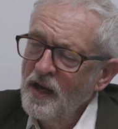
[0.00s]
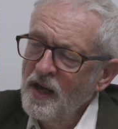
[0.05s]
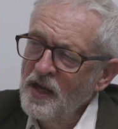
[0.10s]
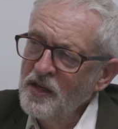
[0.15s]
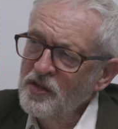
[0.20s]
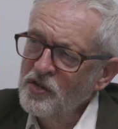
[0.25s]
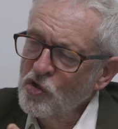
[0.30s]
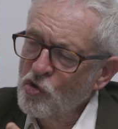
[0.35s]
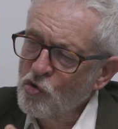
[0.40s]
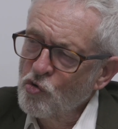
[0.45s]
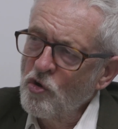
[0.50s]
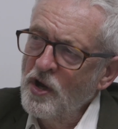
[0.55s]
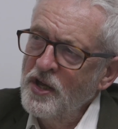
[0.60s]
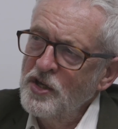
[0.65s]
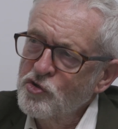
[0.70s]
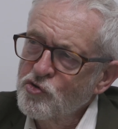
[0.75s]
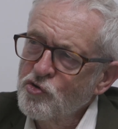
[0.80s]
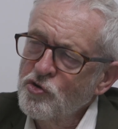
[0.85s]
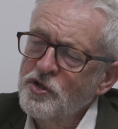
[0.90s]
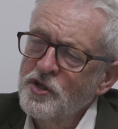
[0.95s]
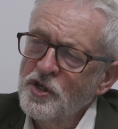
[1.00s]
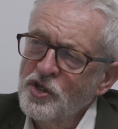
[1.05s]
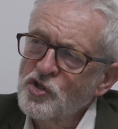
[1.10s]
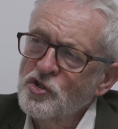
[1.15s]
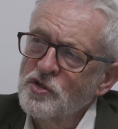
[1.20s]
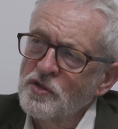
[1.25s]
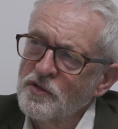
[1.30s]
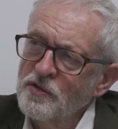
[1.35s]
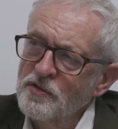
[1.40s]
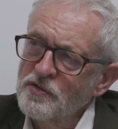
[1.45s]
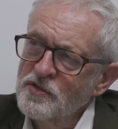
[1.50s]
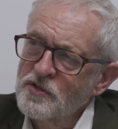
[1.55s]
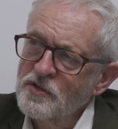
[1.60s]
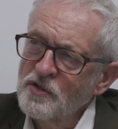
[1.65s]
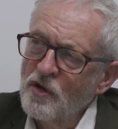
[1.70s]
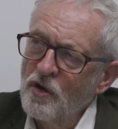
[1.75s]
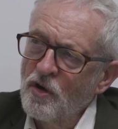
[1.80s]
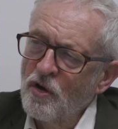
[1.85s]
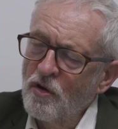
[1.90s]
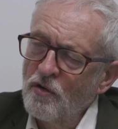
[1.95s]
In the great traditions
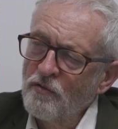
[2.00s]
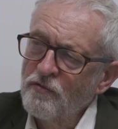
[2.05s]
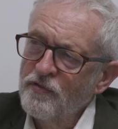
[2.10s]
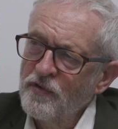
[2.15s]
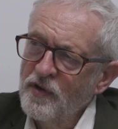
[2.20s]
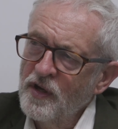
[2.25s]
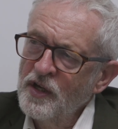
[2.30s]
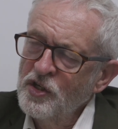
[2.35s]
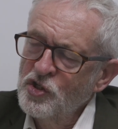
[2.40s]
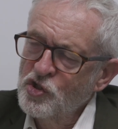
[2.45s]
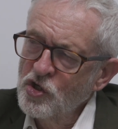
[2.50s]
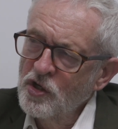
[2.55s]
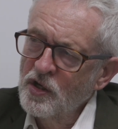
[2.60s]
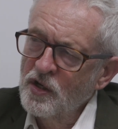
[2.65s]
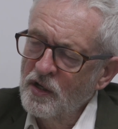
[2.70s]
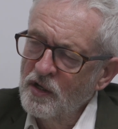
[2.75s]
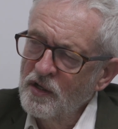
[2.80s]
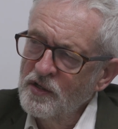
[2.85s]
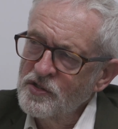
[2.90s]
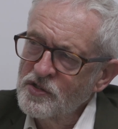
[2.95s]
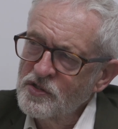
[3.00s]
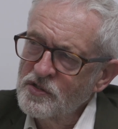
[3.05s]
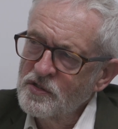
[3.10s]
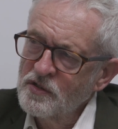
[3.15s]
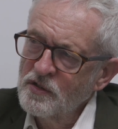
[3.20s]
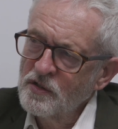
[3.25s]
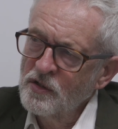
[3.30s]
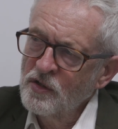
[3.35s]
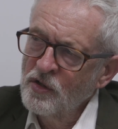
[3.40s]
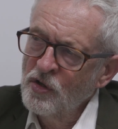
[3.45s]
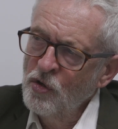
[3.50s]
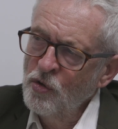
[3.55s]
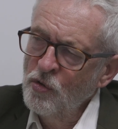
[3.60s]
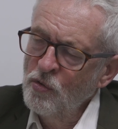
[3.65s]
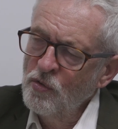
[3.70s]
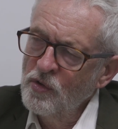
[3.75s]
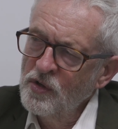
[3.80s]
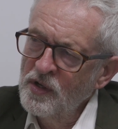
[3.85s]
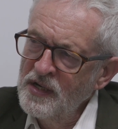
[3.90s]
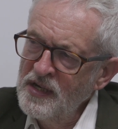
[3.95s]
of a journalist
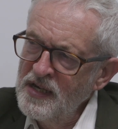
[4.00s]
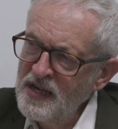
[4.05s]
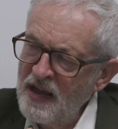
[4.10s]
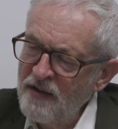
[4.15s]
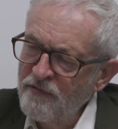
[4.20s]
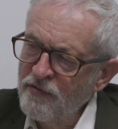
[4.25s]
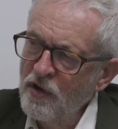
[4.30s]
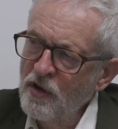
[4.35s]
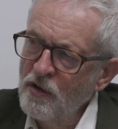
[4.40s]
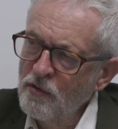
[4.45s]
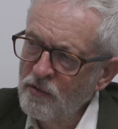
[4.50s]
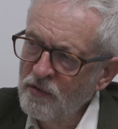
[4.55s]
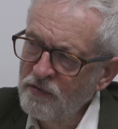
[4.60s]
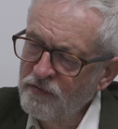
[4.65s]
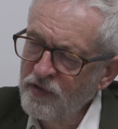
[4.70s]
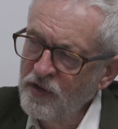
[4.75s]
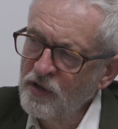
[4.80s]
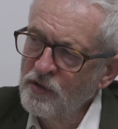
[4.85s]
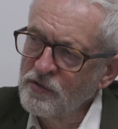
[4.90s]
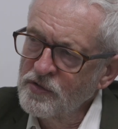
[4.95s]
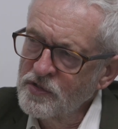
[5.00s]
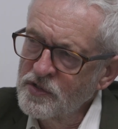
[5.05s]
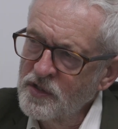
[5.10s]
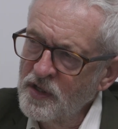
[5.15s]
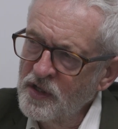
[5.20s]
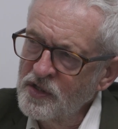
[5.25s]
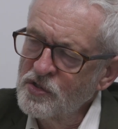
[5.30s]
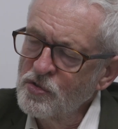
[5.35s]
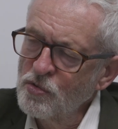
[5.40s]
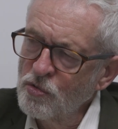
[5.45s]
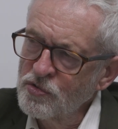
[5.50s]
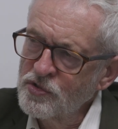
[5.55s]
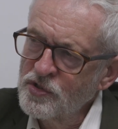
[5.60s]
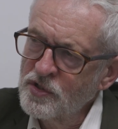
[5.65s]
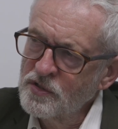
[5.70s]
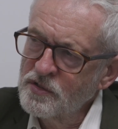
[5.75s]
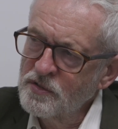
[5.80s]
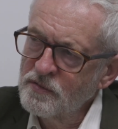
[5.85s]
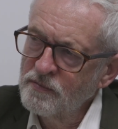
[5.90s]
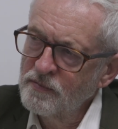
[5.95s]
who never reveals their
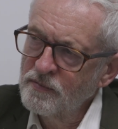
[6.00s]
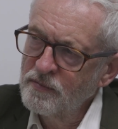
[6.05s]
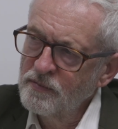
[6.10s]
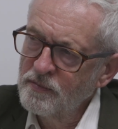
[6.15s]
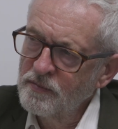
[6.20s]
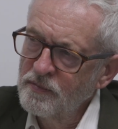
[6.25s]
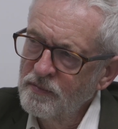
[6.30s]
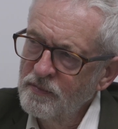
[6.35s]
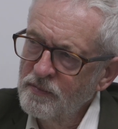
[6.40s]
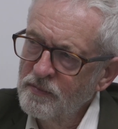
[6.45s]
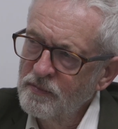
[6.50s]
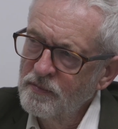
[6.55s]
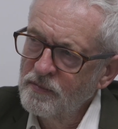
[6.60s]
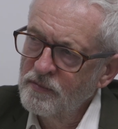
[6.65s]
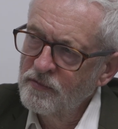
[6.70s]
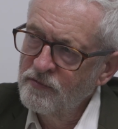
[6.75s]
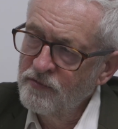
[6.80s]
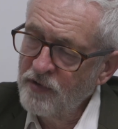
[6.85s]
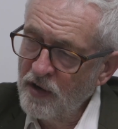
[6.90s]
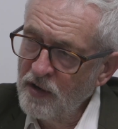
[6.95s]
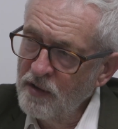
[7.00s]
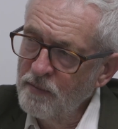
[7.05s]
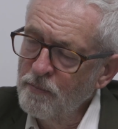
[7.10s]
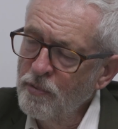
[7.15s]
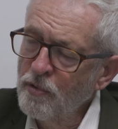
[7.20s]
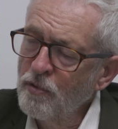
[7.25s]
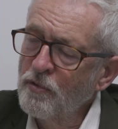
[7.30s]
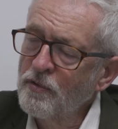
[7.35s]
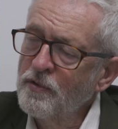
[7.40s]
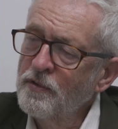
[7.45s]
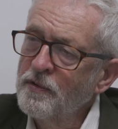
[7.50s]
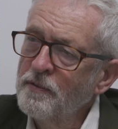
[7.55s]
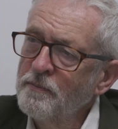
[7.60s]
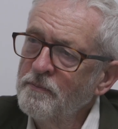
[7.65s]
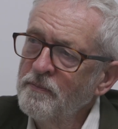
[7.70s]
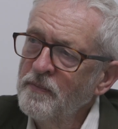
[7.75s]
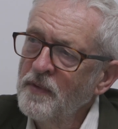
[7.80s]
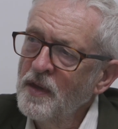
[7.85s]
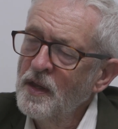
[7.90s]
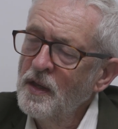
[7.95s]
sources. Very important.
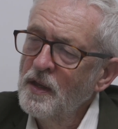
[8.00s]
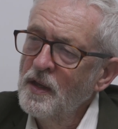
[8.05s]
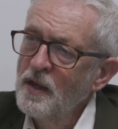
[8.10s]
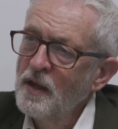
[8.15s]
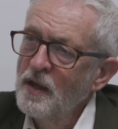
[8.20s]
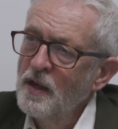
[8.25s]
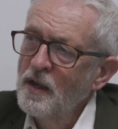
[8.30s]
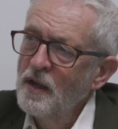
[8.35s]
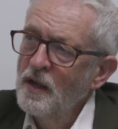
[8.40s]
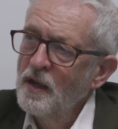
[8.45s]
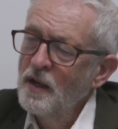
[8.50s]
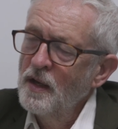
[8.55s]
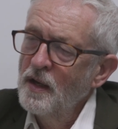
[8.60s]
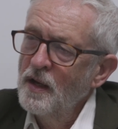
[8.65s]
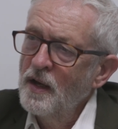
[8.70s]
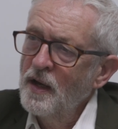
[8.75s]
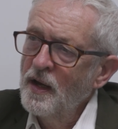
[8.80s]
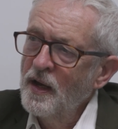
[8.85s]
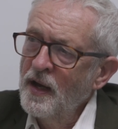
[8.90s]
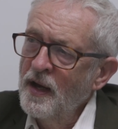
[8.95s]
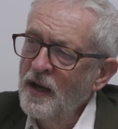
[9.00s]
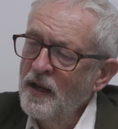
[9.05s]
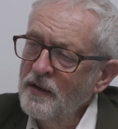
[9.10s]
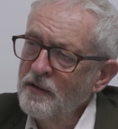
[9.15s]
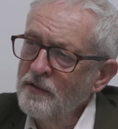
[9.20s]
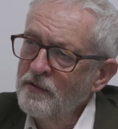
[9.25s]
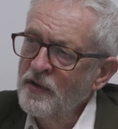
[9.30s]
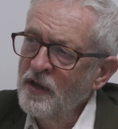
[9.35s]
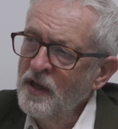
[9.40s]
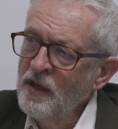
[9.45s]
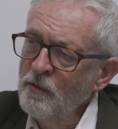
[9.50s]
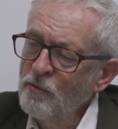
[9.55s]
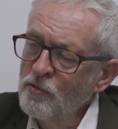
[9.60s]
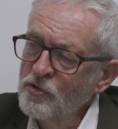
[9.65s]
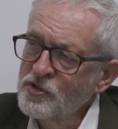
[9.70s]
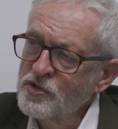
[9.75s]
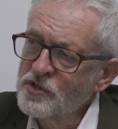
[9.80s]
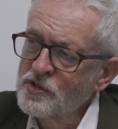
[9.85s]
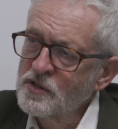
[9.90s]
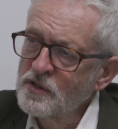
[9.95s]
And he
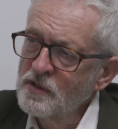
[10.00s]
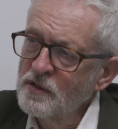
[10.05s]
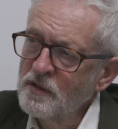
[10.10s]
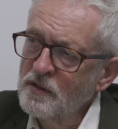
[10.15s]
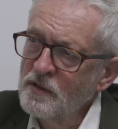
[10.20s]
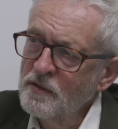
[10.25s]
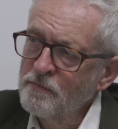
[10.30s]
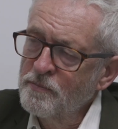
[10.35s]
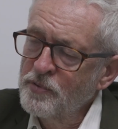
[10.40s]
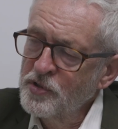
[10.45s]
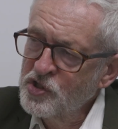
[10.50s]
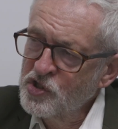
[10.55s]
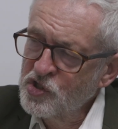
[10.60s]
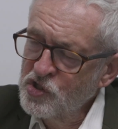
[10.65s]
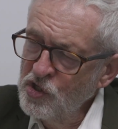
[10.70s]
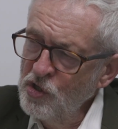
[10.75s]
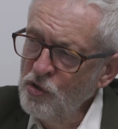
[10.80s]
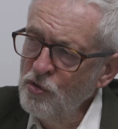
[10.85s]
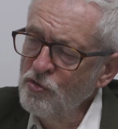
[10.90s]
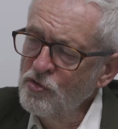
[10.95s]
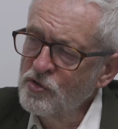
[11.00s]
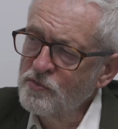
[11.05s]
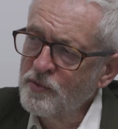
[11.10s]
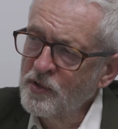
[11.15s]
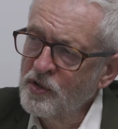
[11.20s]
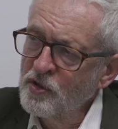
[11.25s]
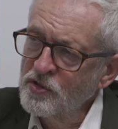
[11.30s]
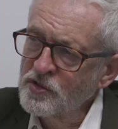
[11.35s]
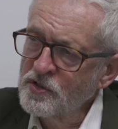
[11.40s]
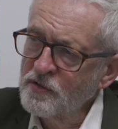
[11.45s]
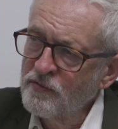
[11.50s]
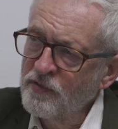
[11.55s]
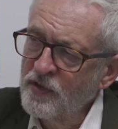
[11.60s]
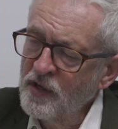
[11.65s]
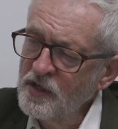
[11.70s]
was pursued because of